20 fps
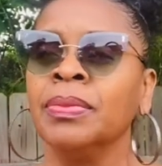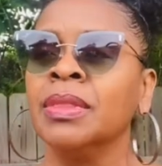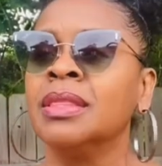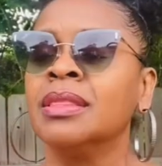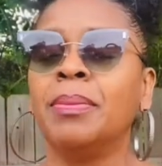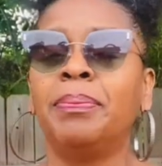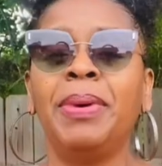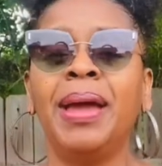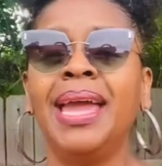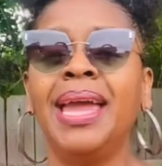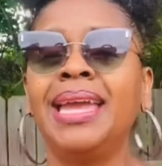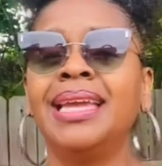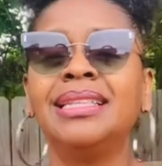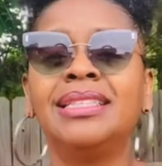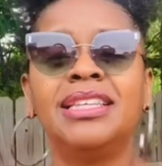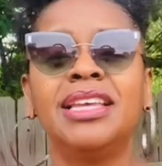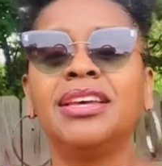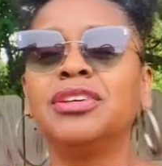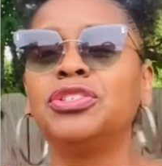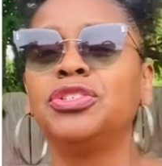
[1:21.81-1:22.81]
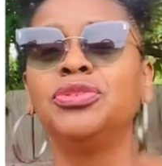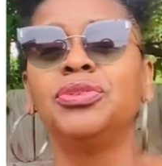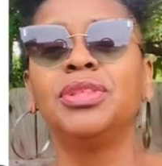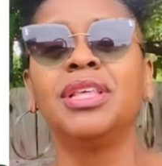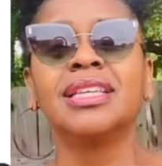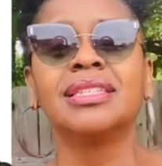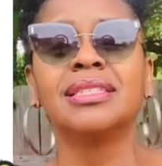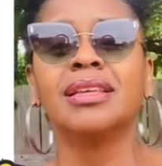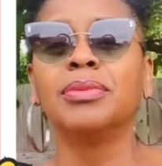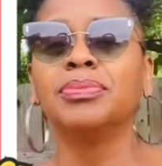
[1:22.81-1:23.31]
The pain tells you
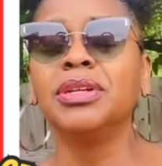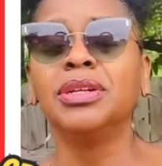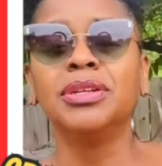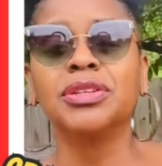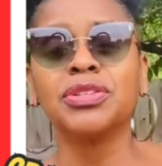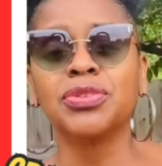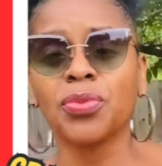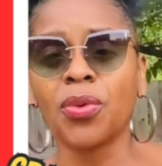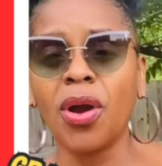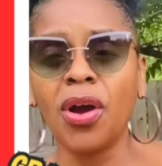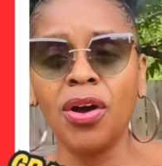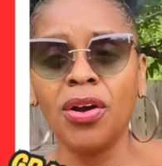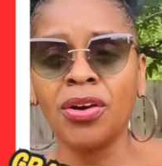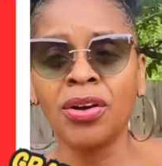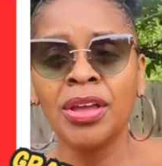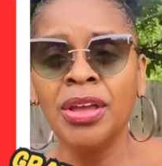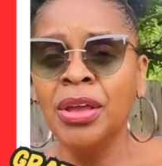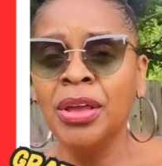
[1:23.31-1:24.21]
that something is wrong.